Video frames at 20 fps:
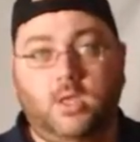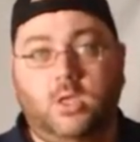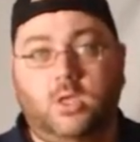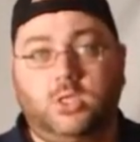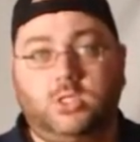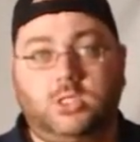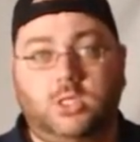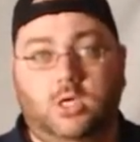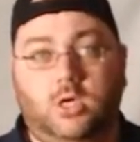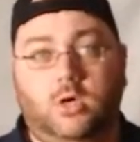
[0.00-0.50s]

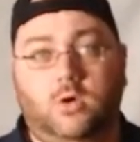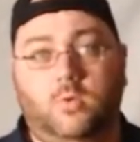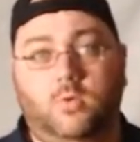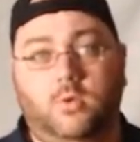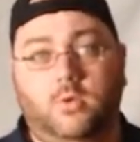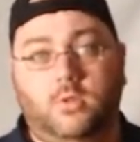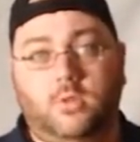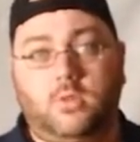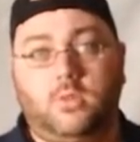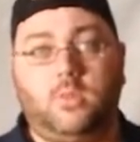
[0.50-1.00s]
So
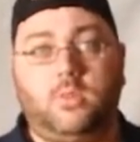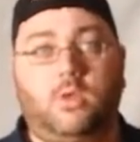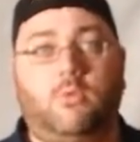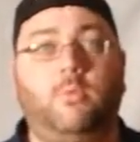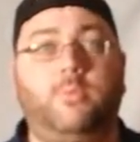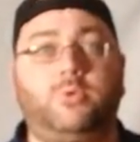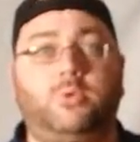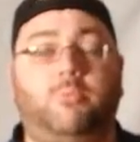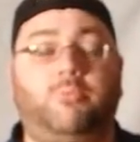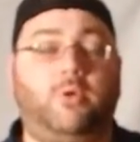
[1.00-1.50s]
the
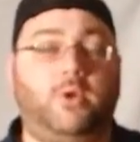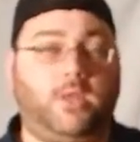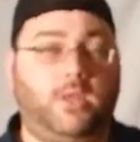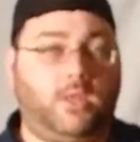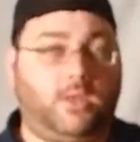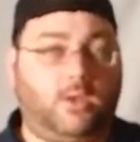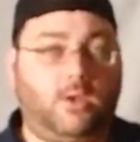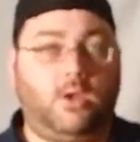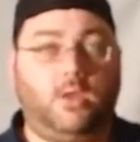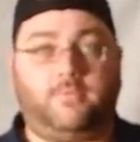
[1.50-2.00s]
groups were pretty
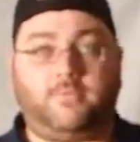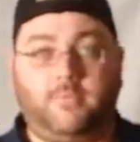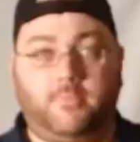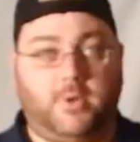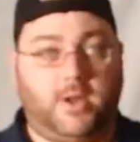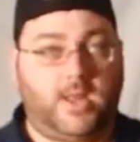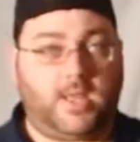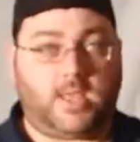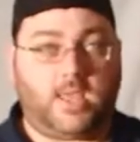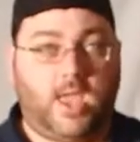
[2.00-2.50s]
good from
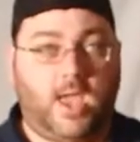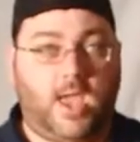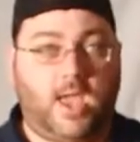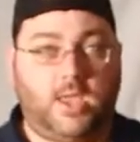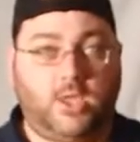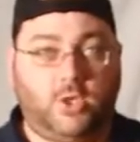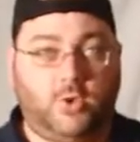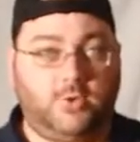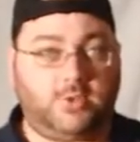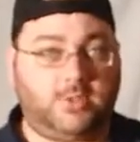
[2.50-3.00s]
an AK
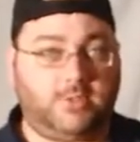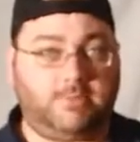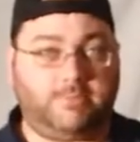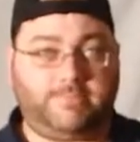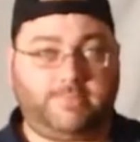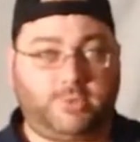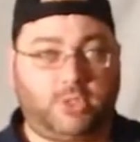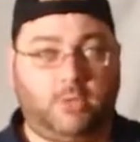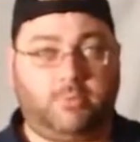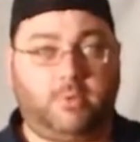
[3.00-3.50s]
using
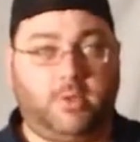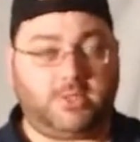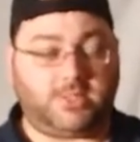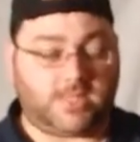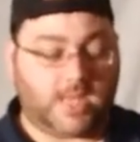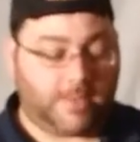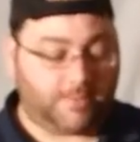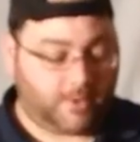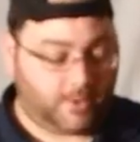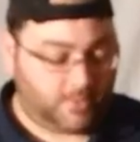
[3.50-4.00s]
surplus
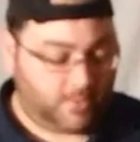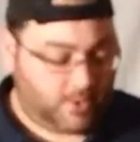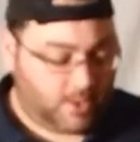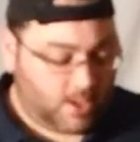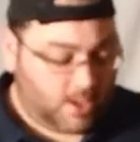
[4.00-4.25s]
ammo.